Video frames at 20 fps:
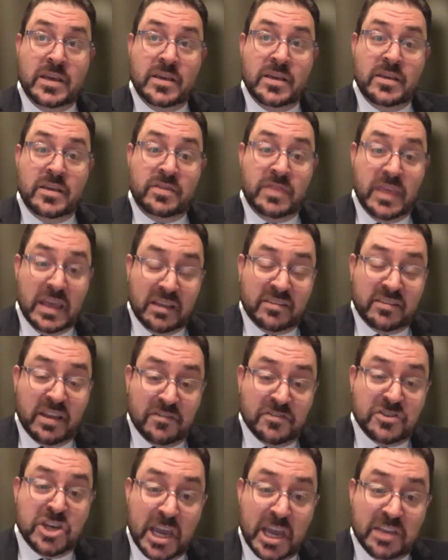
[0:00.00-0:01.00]
things have
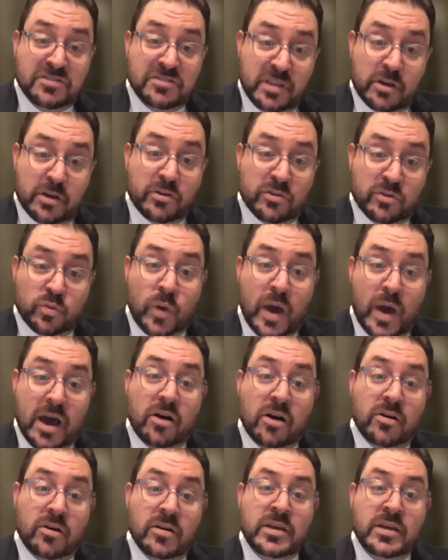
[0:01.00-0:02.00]
changed there as
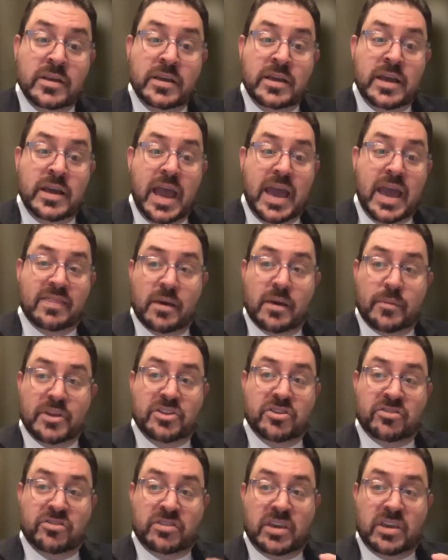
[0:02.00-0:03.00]
well. And let me
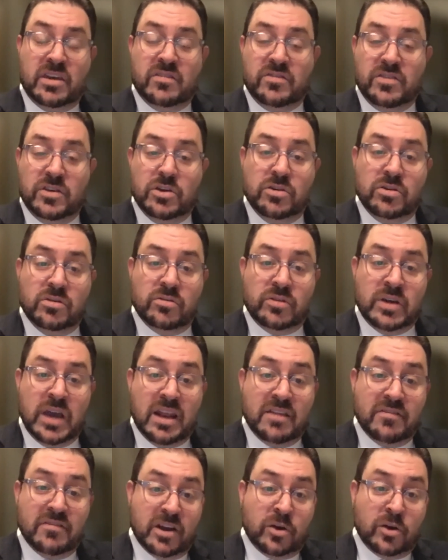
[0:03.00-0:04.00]
just give you kind
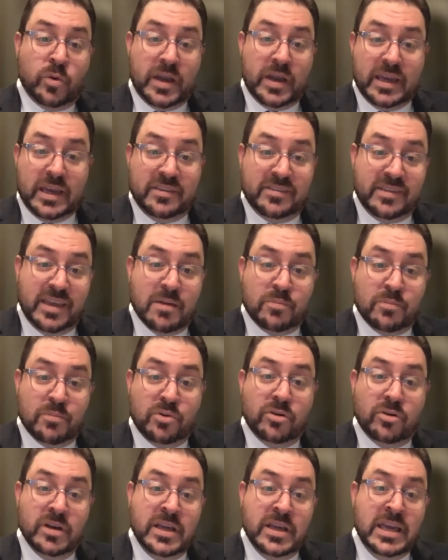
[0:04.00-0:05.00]
of a quick
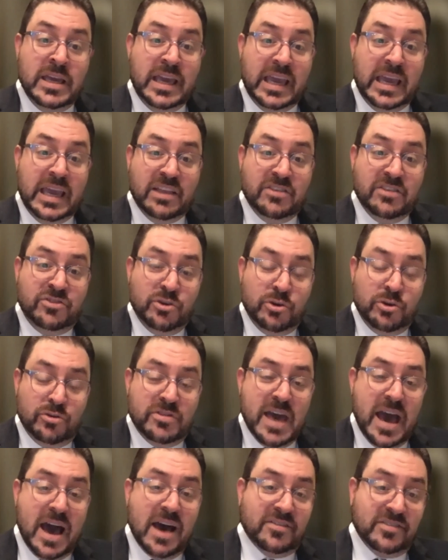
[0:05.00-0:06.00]
example. In
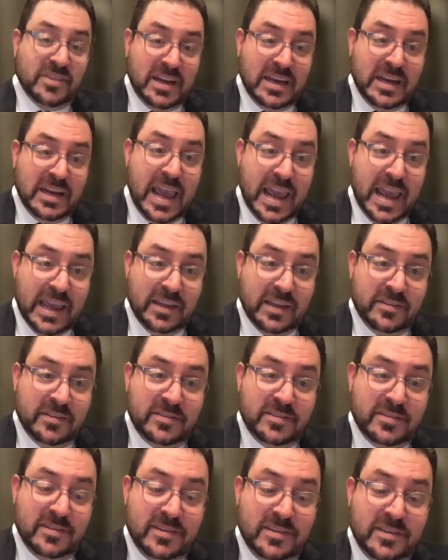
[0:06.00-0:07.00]
2008,
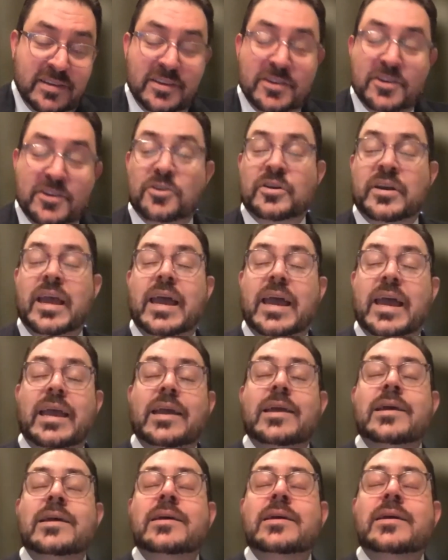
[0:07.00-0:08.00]
okay,
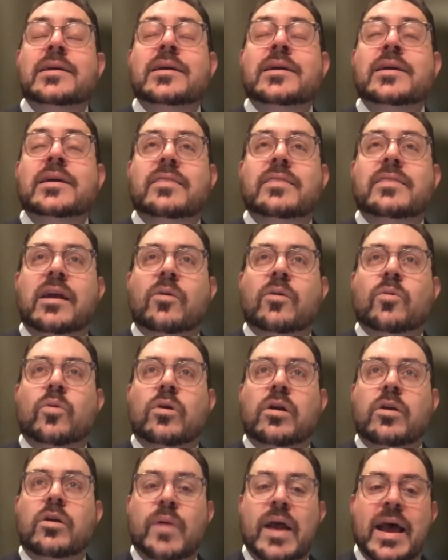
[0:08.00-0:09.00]
there
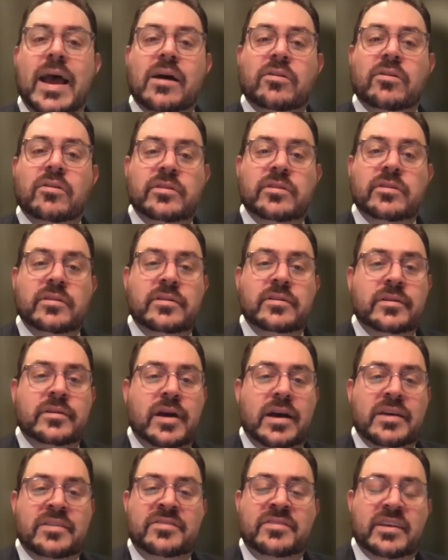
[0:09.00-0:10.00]
were around
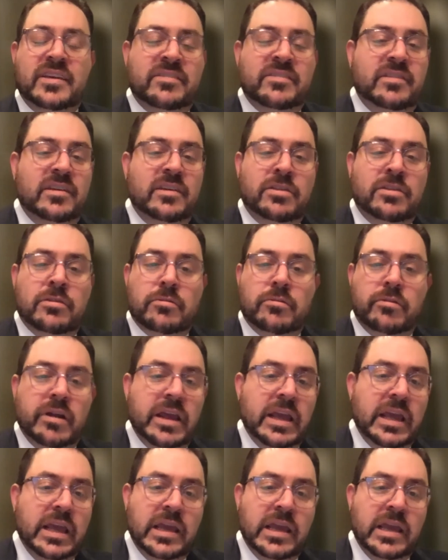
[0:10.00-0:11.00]

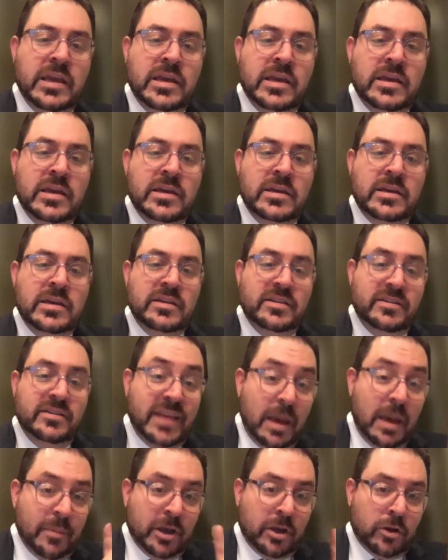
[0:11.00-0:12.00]
63
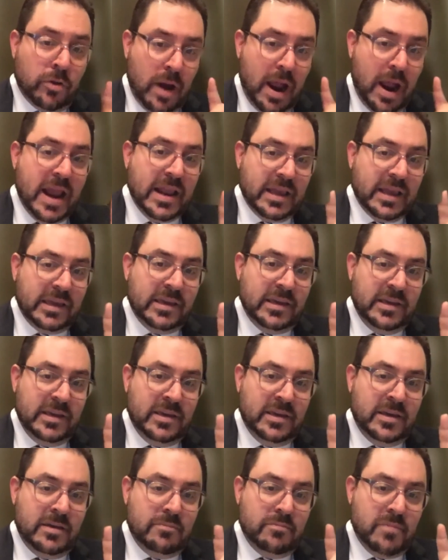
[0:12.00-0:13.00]
Democratic
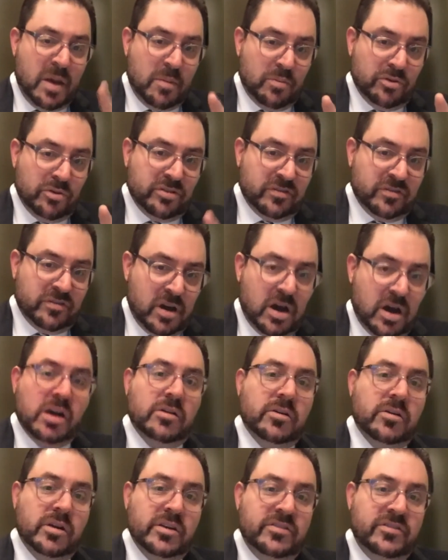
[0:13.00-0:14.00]
members of
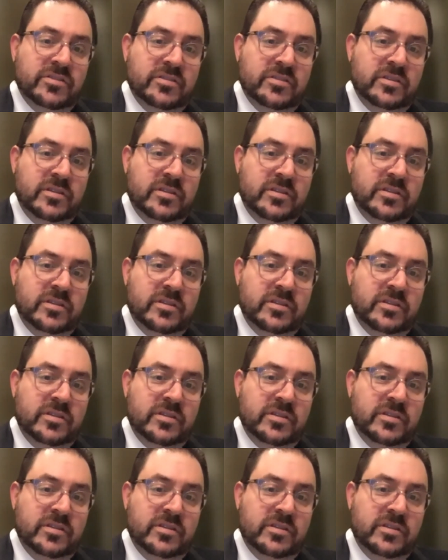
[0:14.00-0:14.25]
Congress